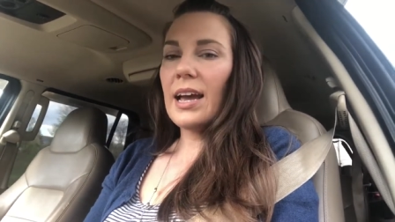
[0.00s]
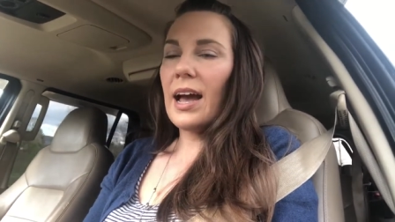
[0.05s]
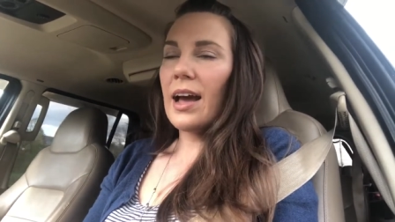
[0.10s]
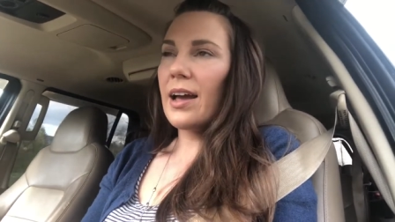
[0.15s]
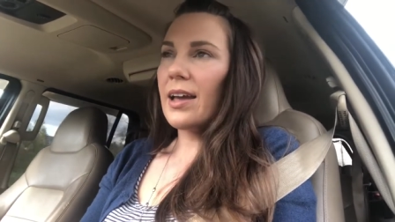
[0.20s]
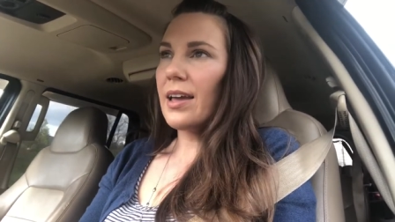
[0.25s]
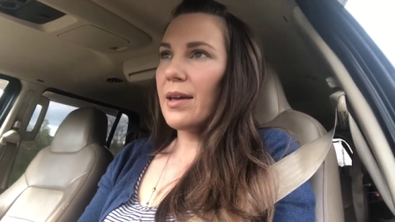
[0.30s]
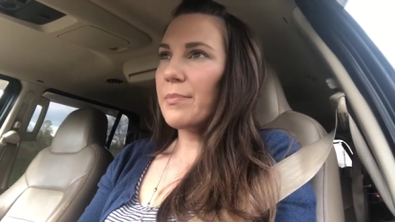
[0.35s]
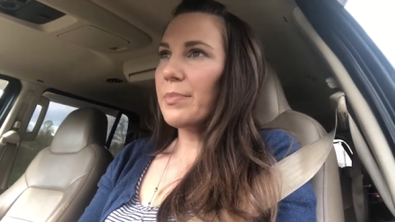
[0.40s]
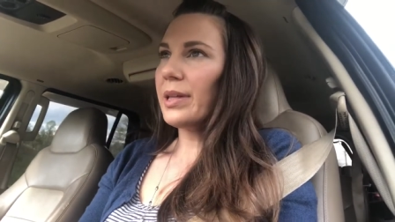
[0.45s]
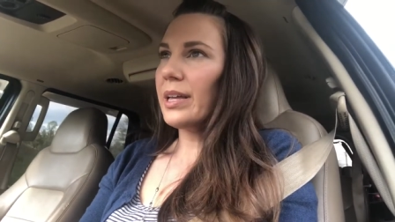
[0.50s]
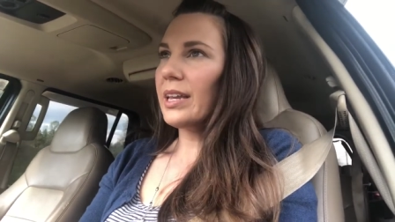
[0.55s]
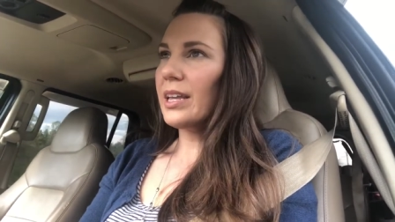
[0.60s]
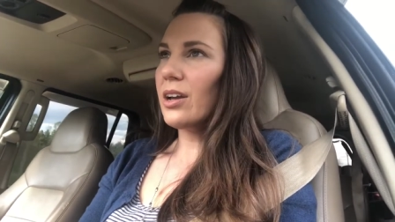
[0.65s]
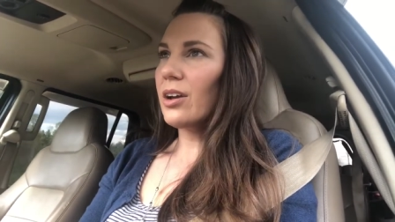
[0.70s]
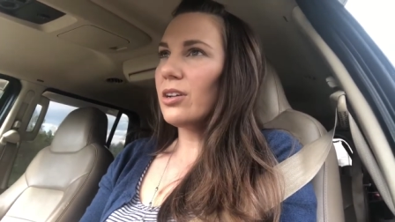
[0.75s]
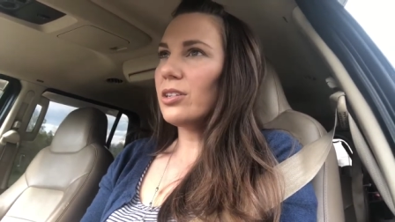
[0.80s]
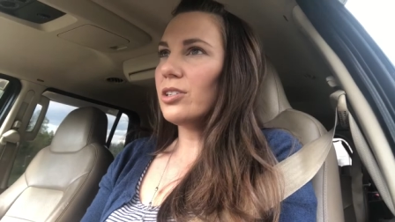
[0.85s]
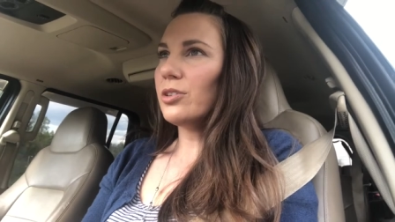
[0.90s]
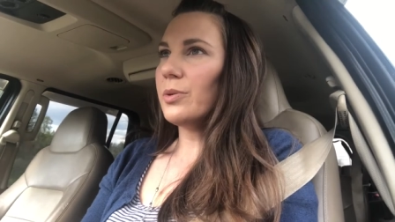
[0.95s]
I am planning
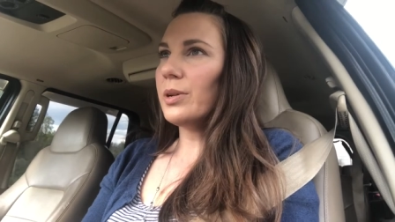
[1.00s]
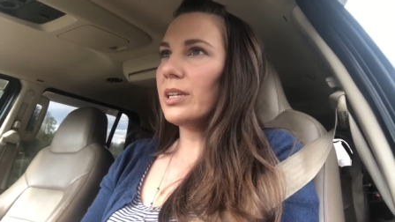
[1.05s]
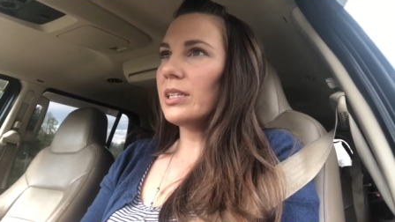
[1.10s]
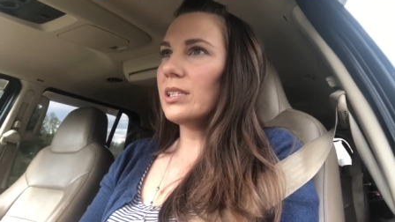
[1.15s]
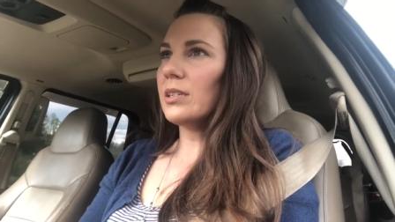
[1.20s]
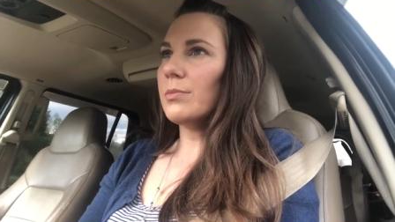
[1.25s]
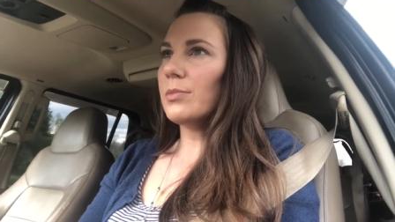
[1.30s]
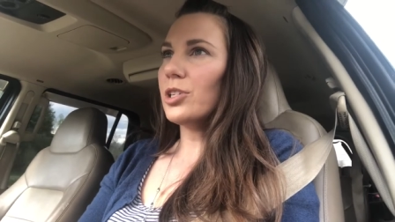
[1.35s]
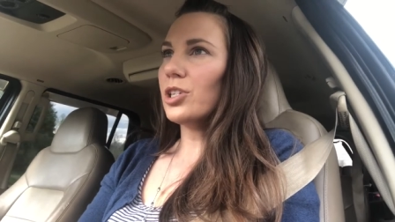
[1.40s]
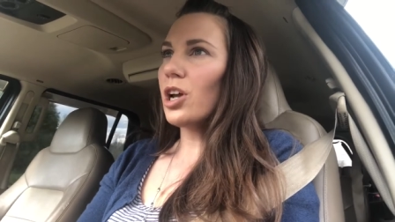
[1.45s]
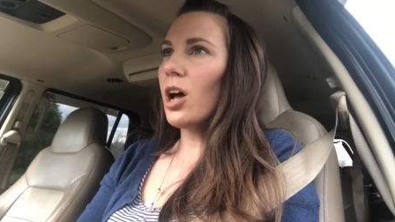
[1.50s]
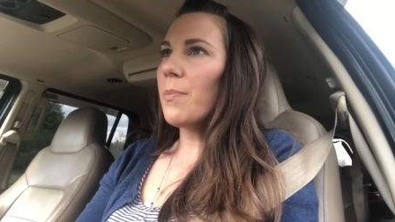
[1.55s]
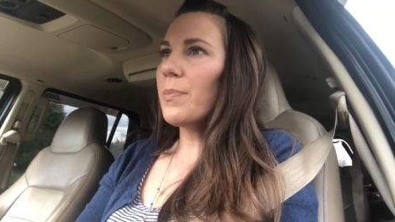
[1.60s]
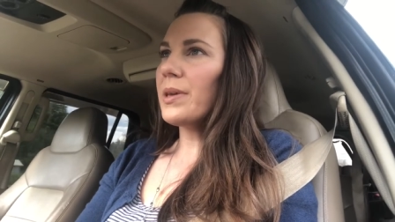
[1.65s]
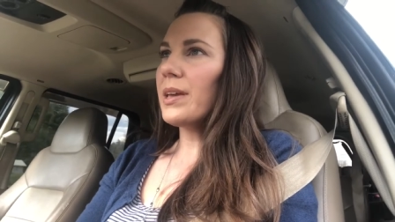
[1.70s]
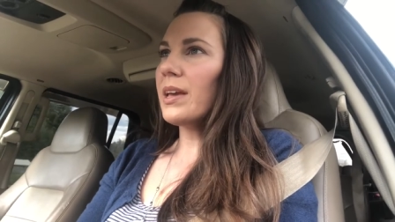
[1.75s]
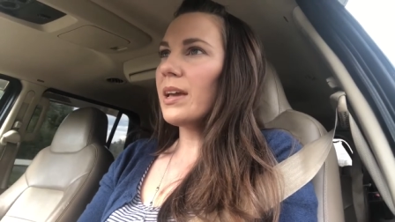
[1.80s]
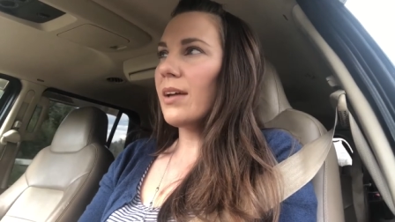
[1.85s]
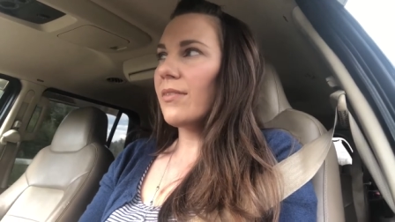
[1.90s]
on doing some shopping.